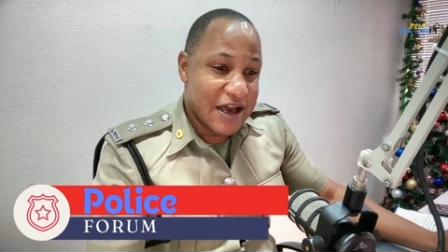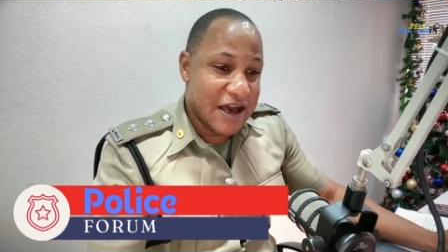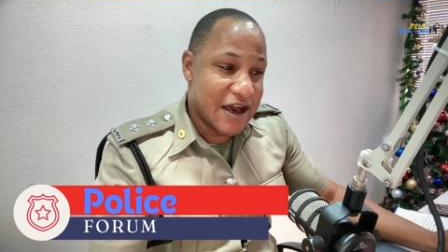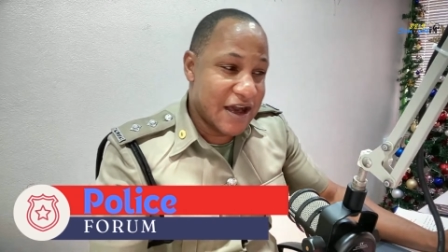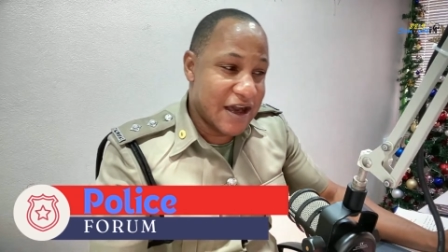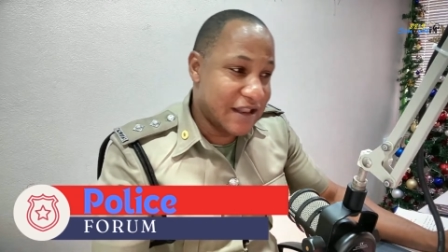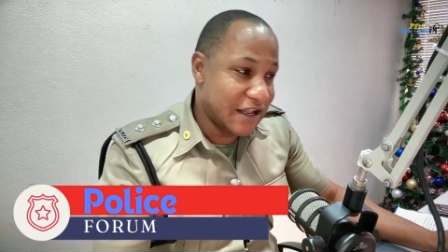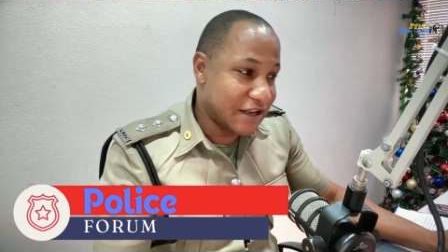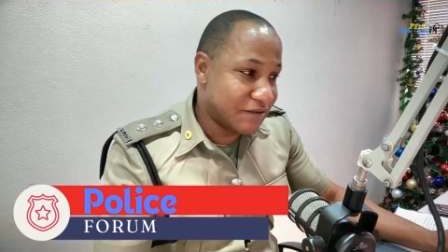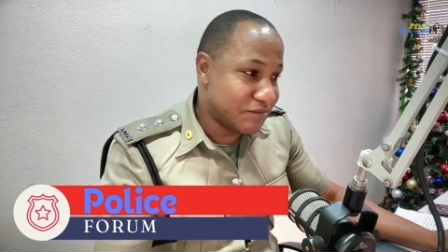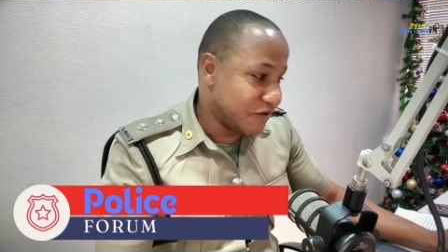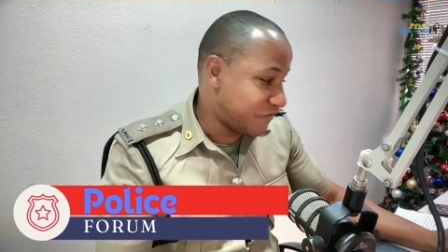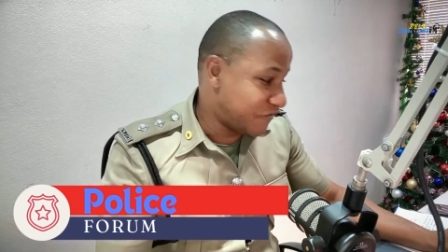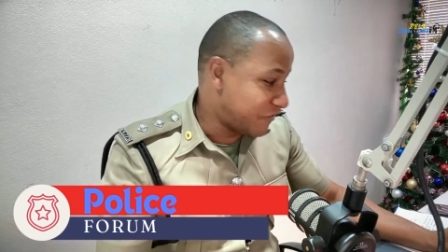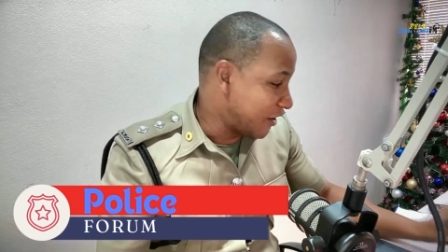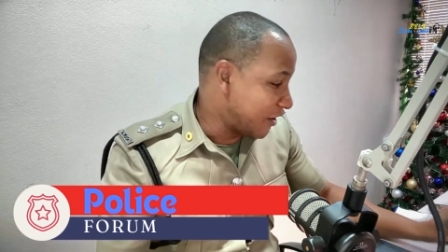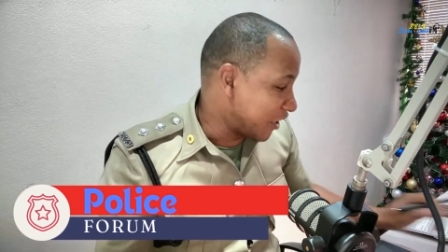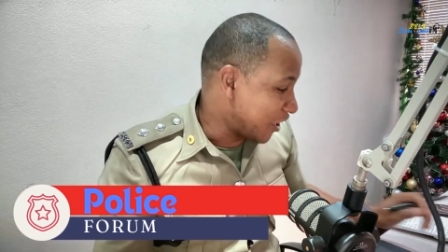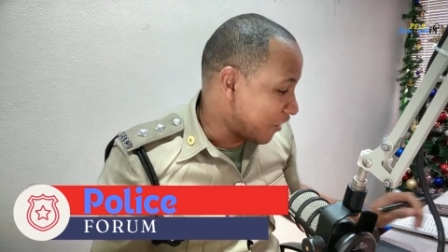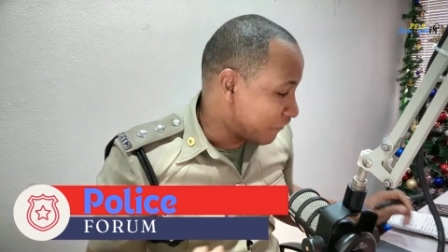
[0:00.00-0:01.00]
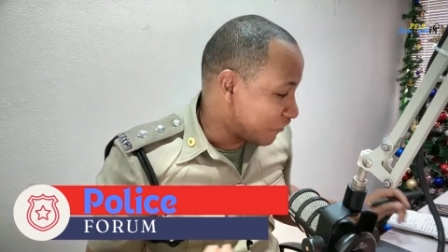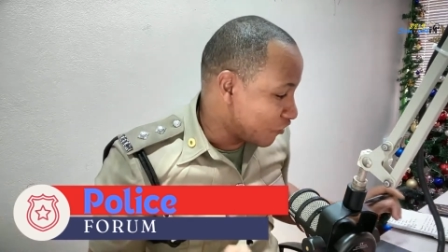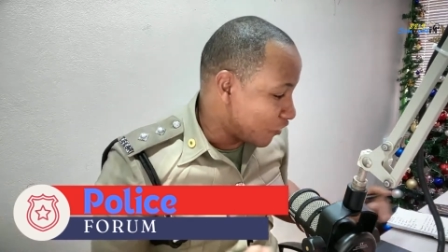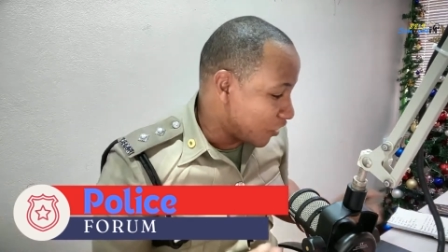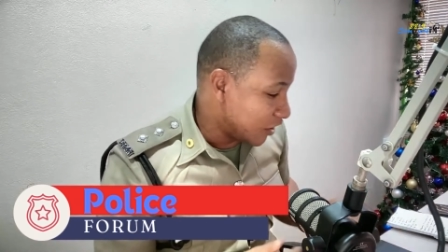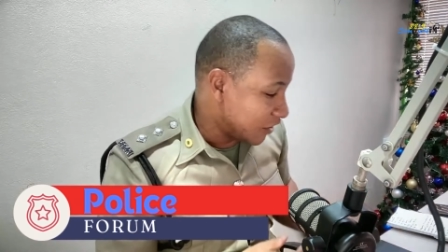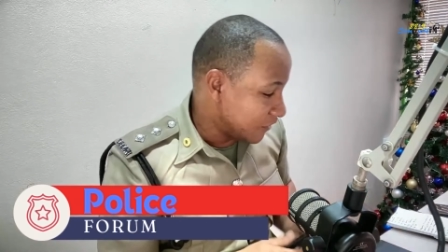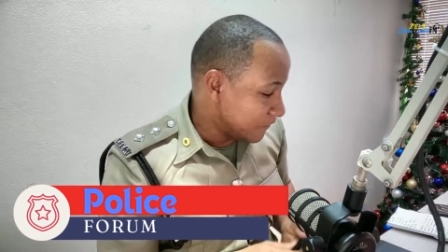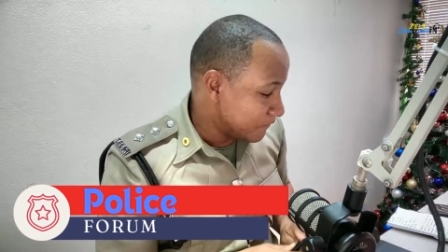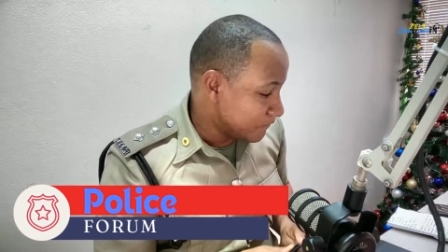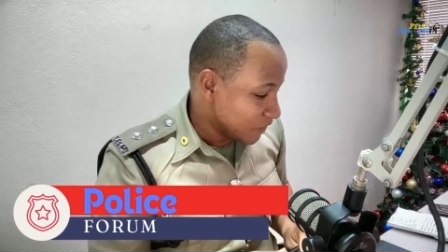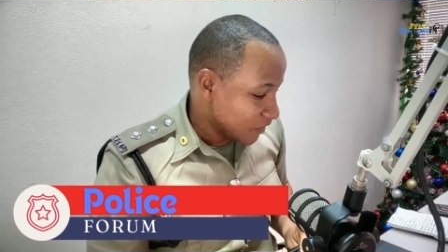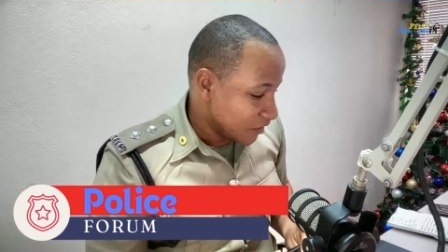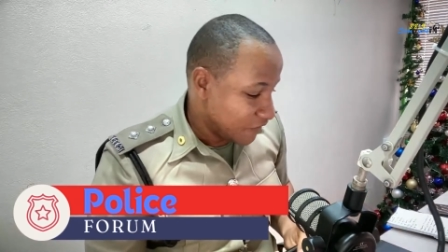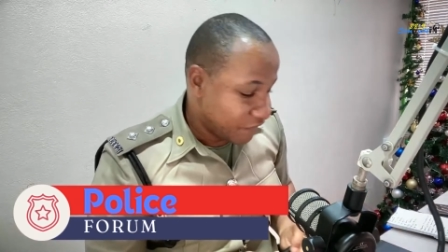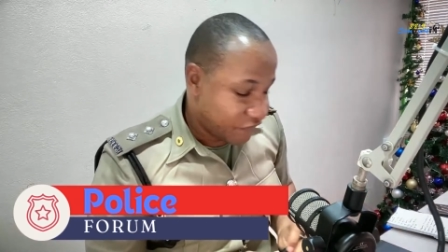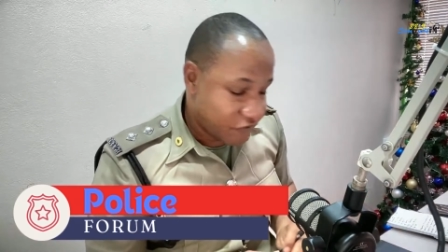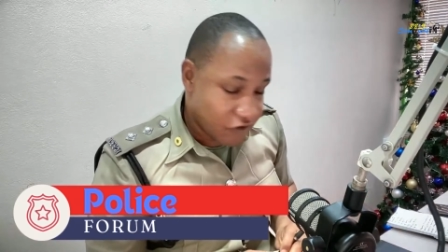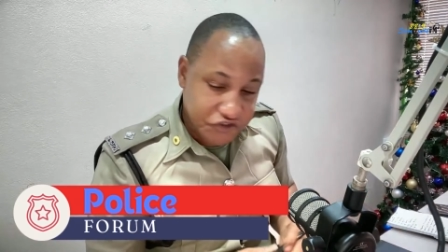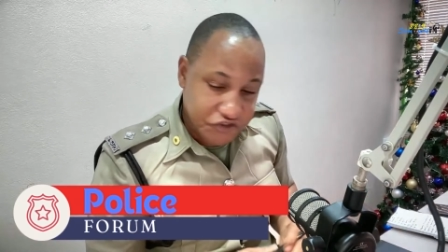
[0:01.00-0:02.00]
Let me thank everyone
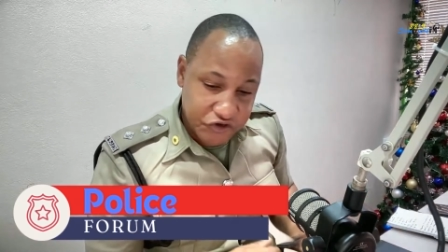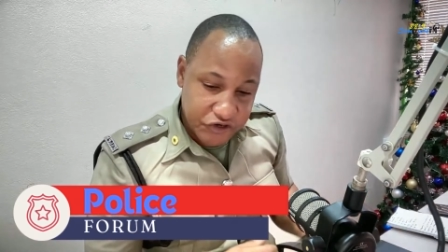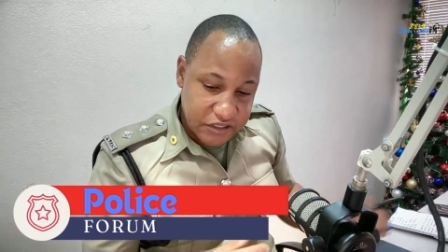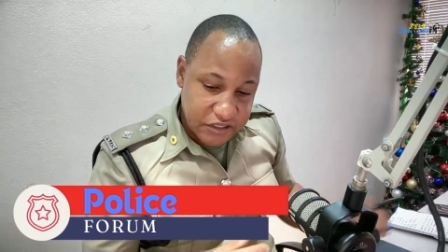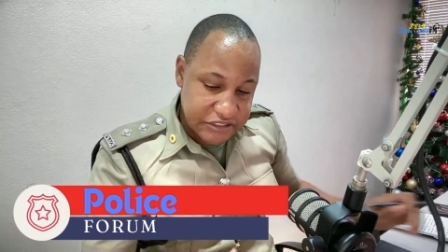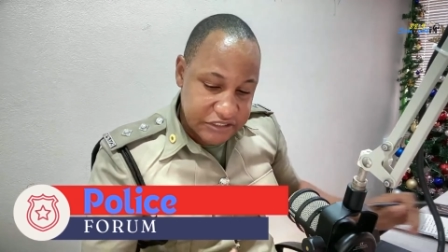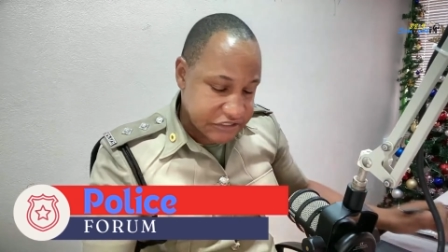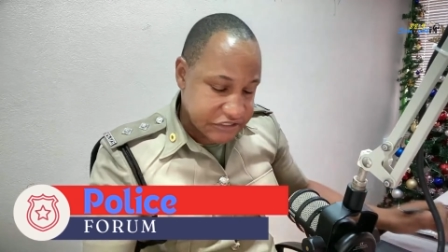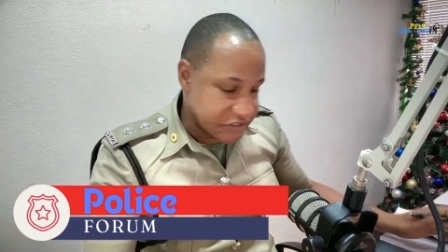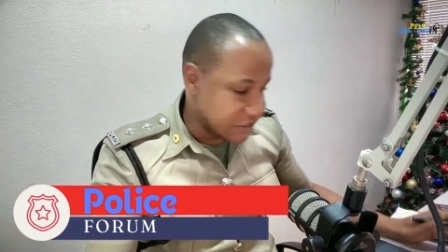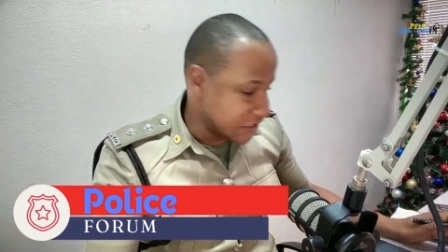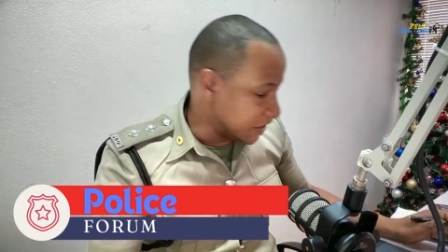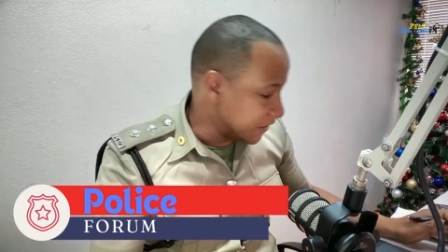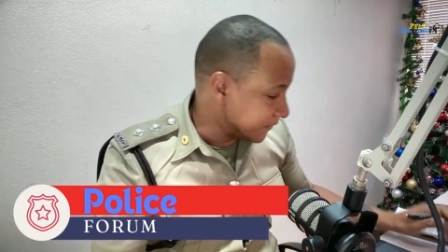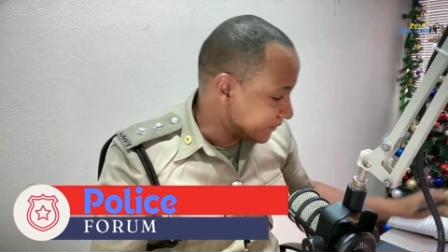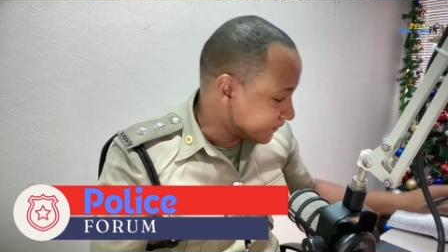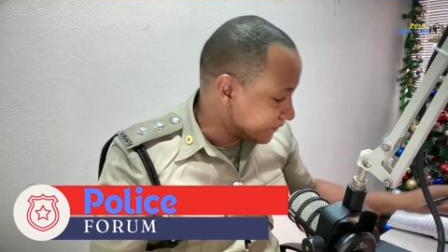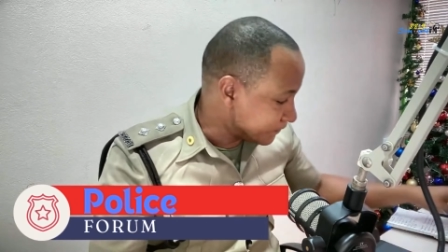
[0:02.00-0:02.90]
for joining us today.